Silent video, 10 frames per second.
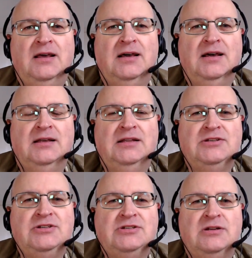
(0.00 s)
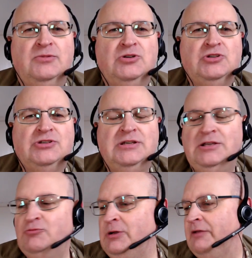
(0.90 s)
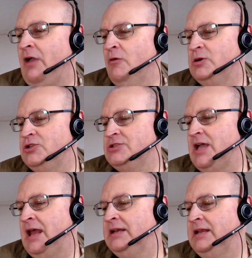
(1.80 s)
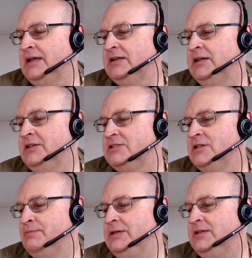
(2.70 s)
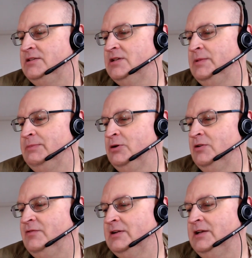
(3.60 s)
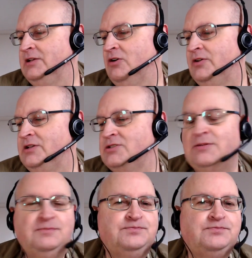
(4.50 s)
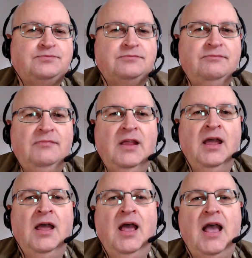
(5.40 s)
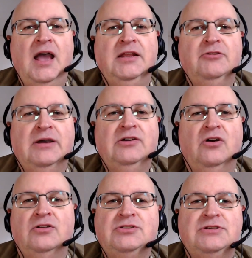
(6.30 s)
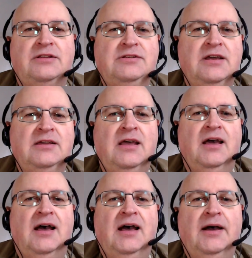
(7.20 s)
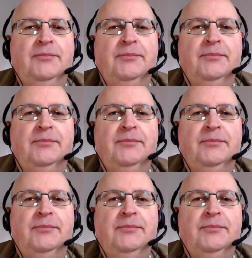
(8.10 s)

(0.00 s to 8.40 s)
unless it's an emergency heat wave, which is unlikely to be, to be perfectly honest. Anyway, on Sunday, um,